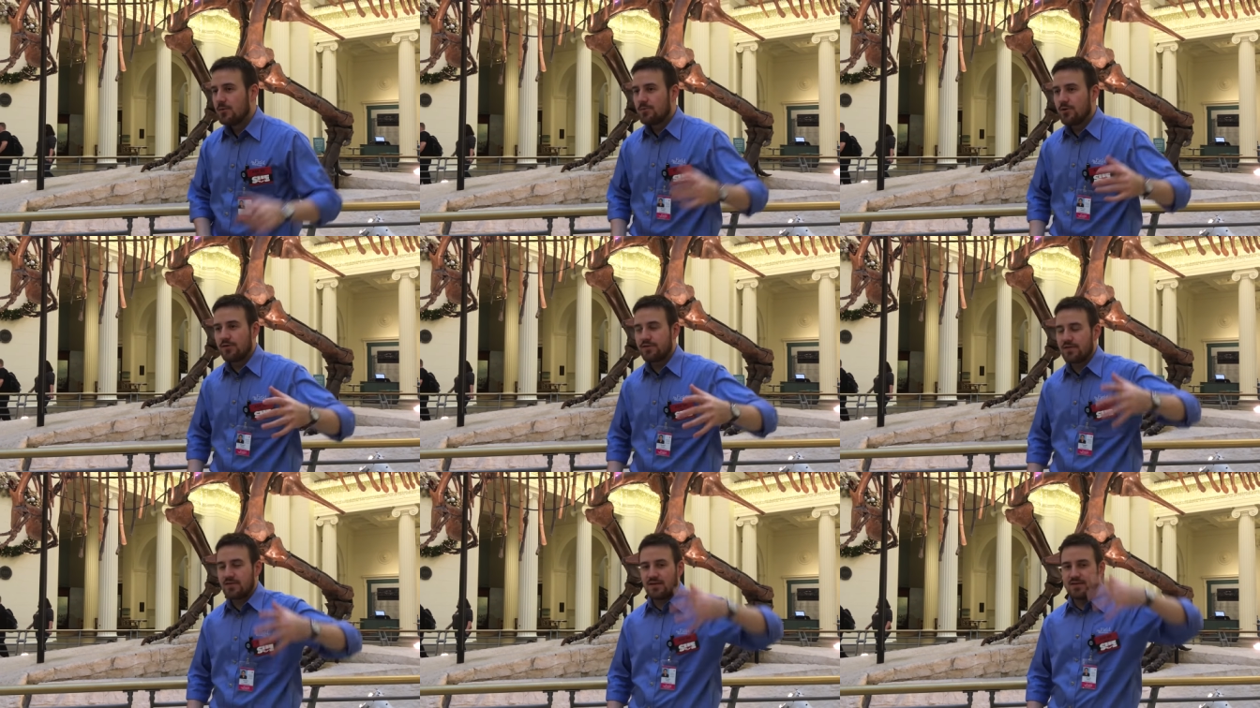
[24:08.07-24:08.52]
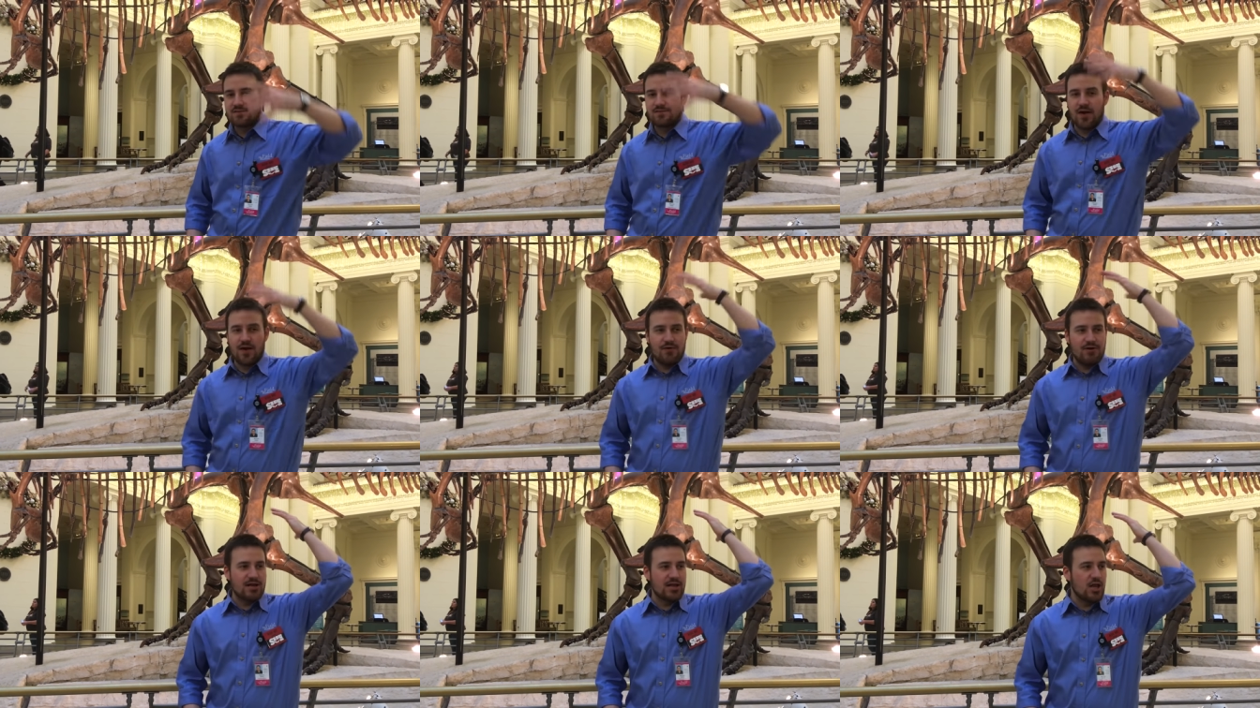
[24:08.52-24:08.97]
producing these
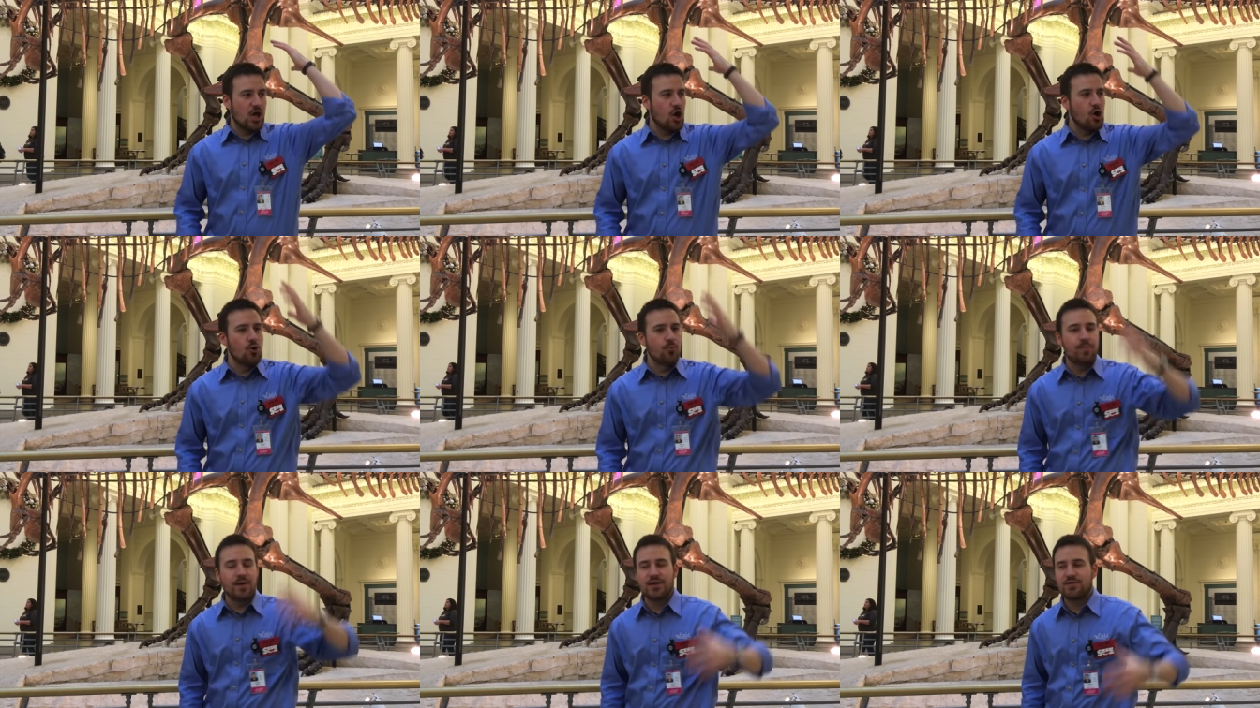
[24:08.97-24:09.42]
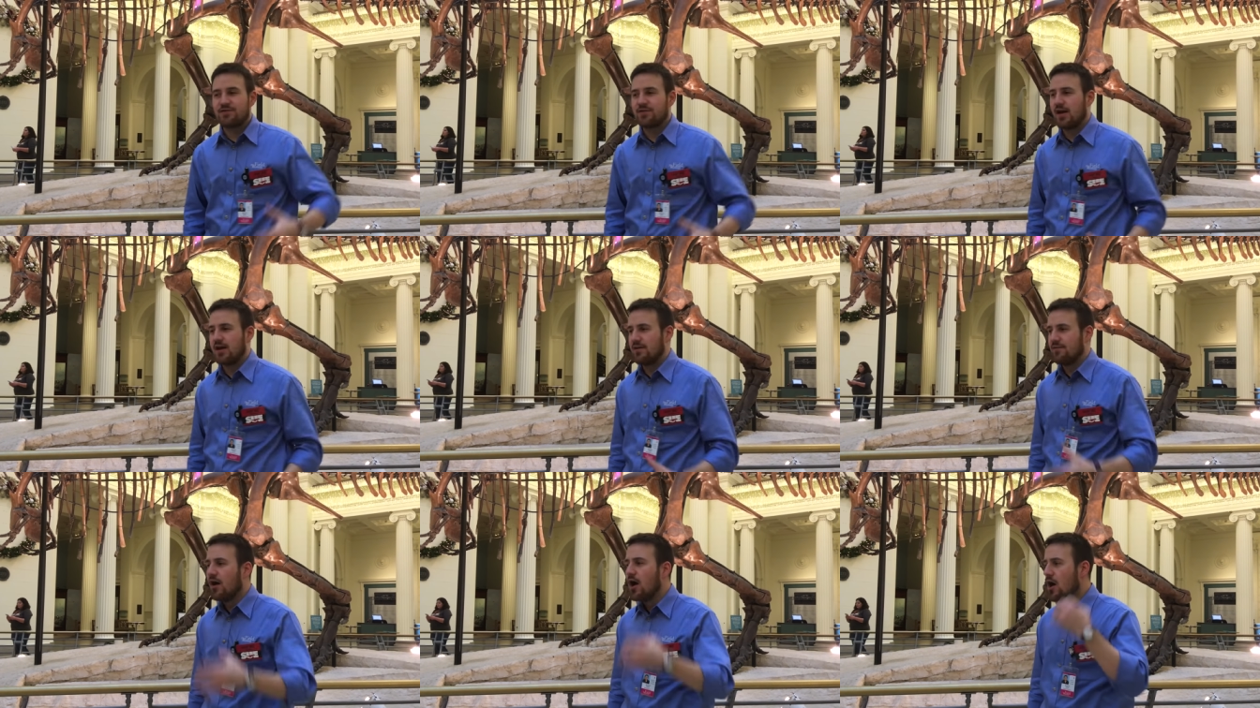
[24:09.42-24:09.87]
very low-pitched
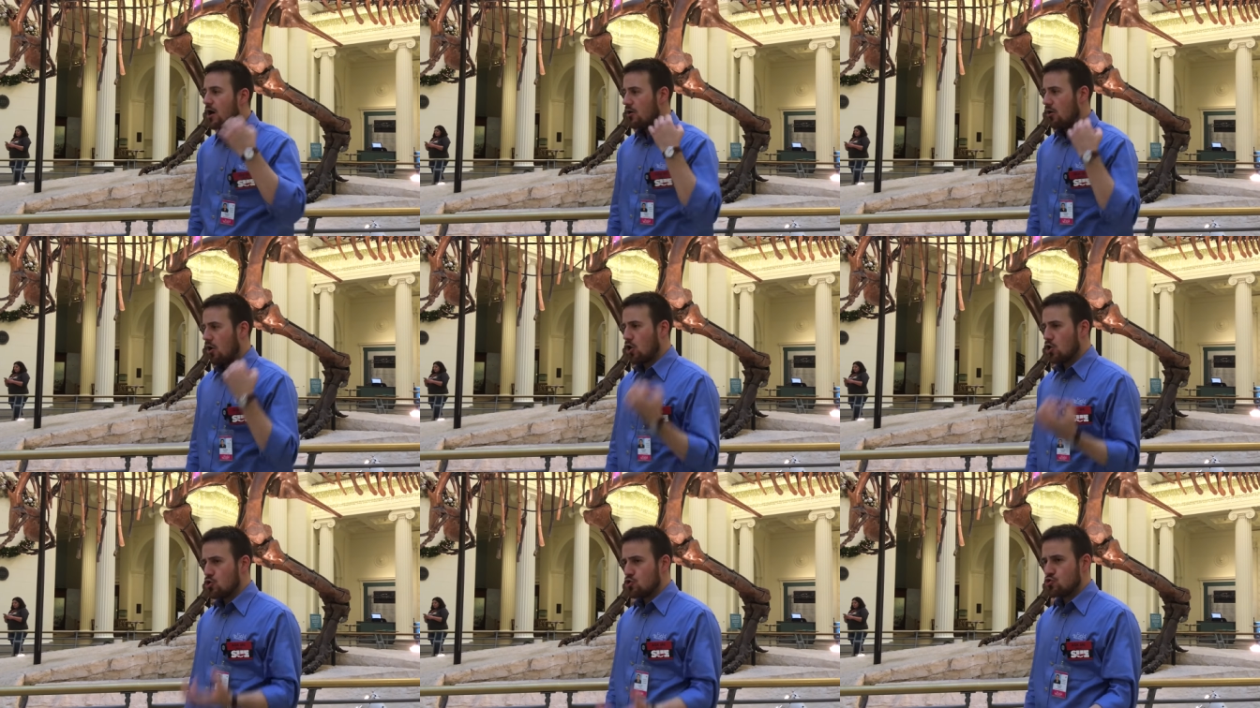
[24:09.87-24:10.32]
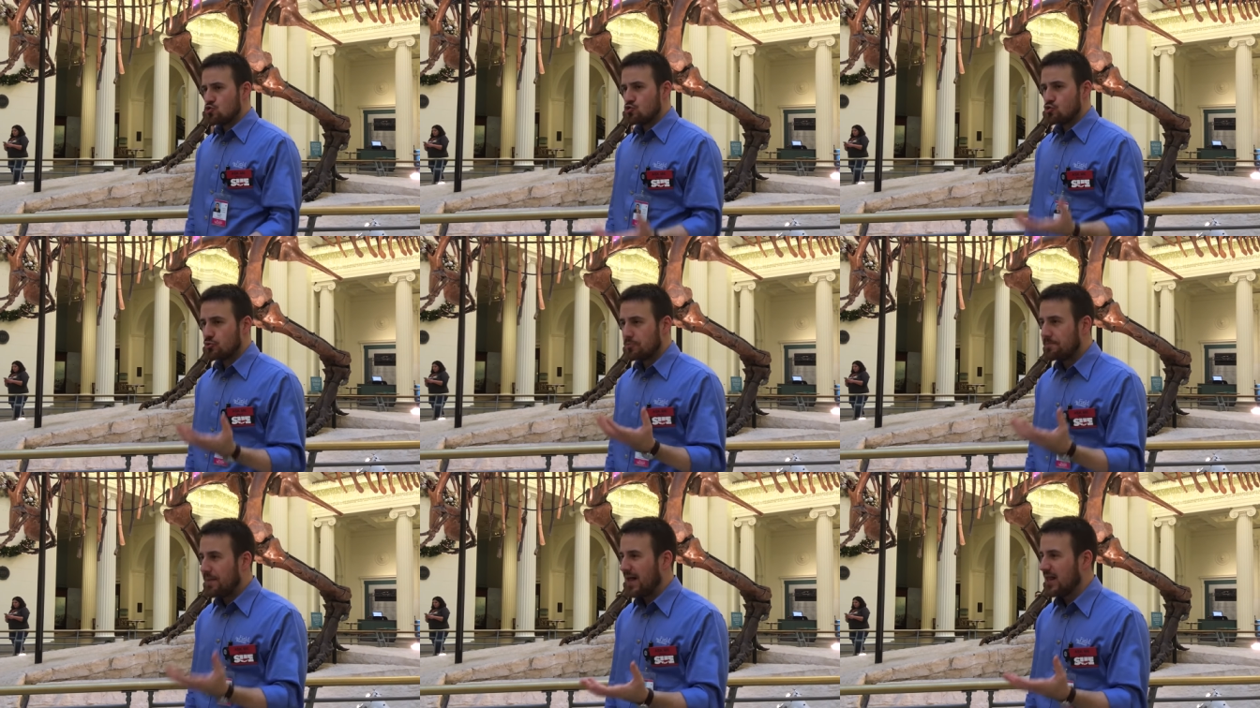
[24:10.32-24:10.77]
kind of
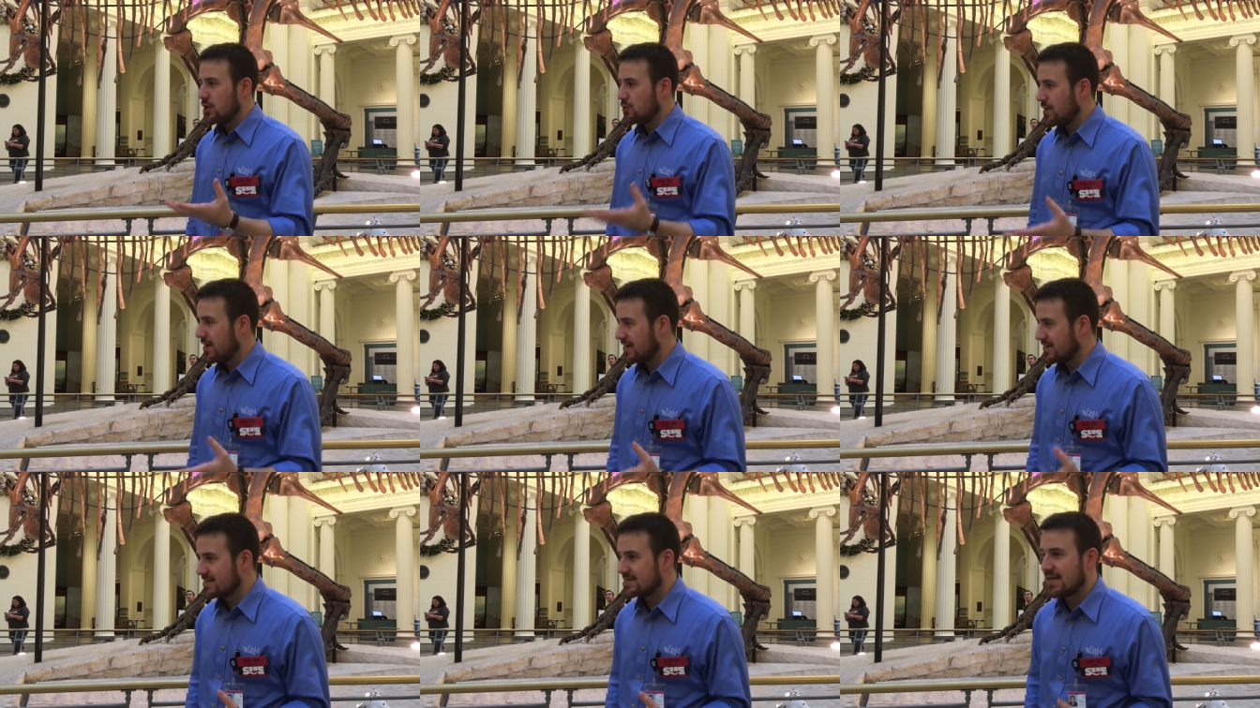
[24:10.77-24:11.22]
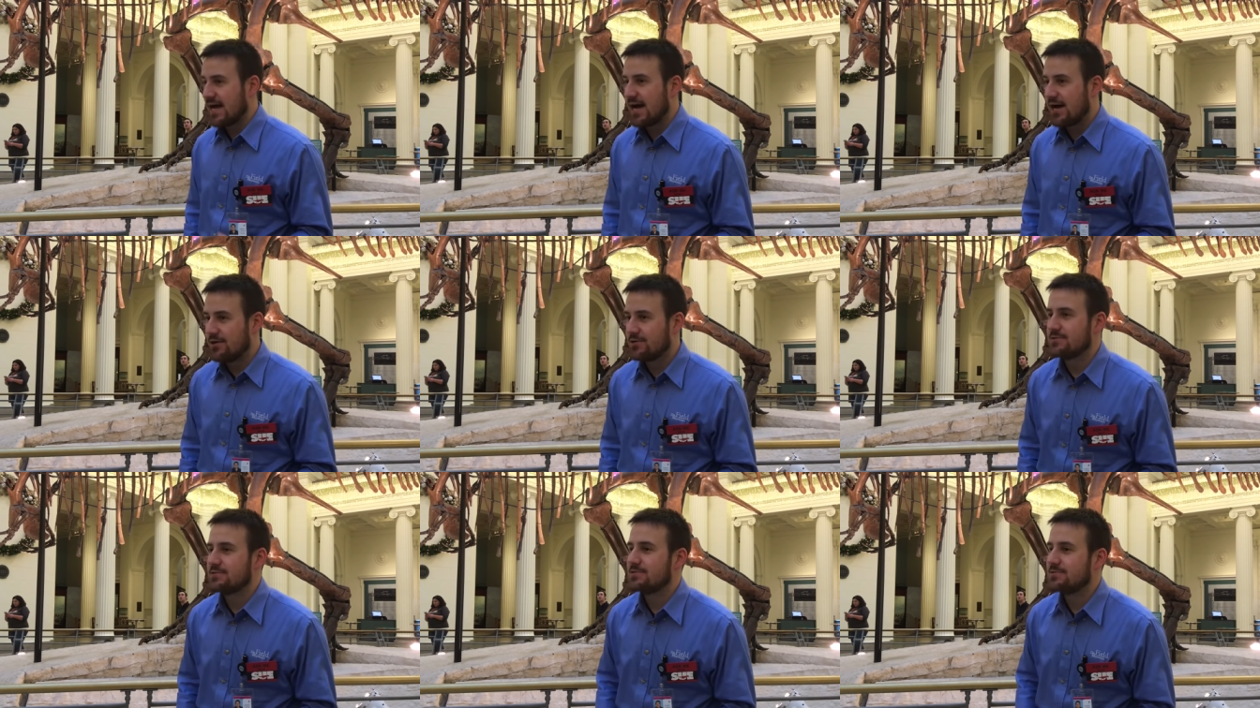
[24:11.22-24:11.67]
bellowing
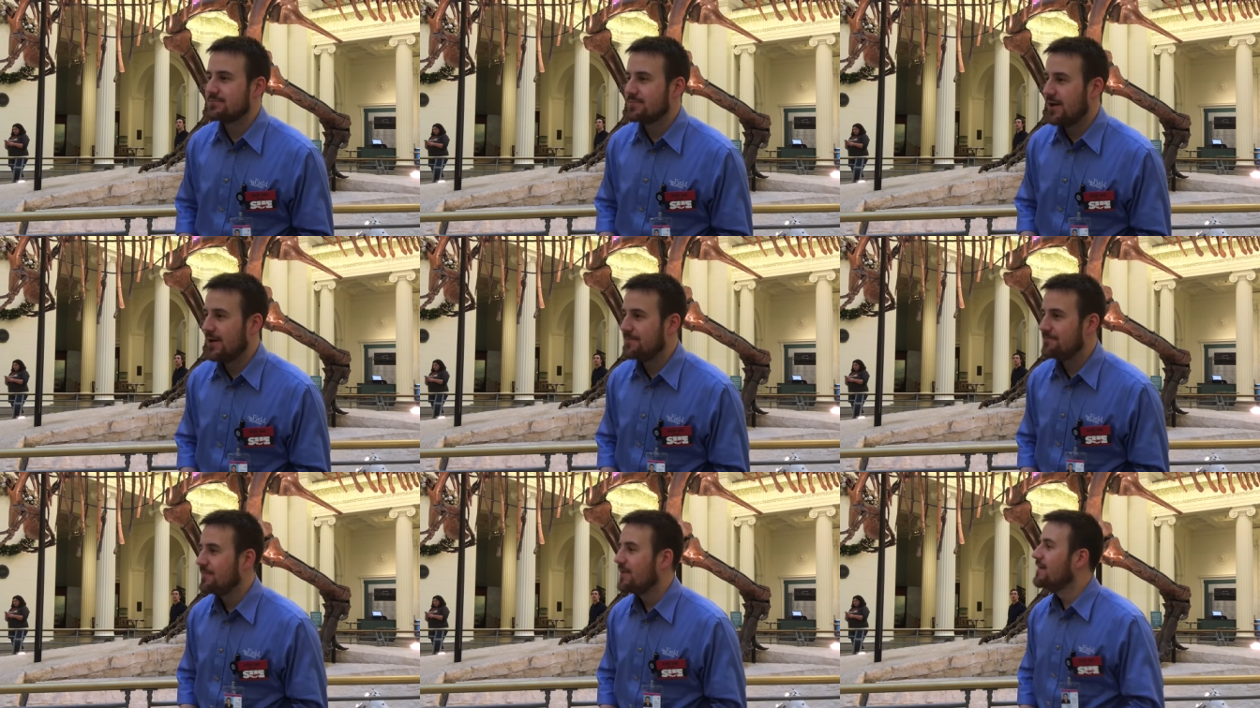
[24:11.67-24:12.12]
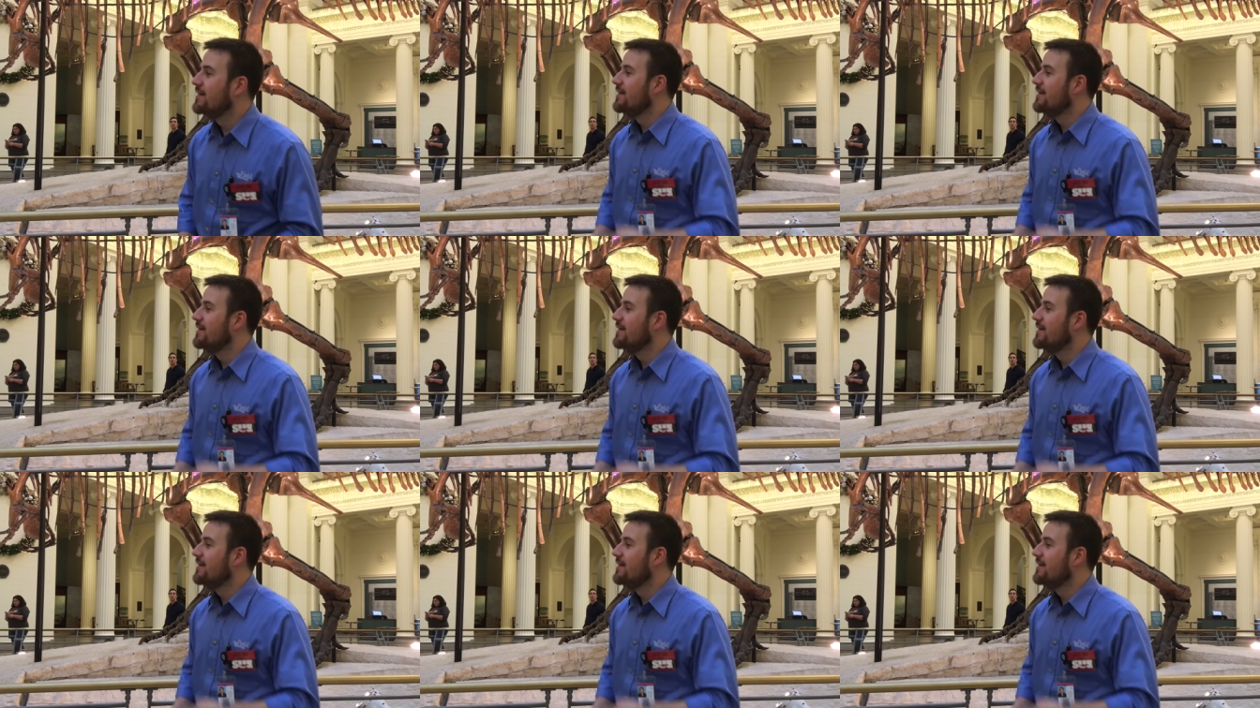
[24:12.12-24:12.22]
sounds, right?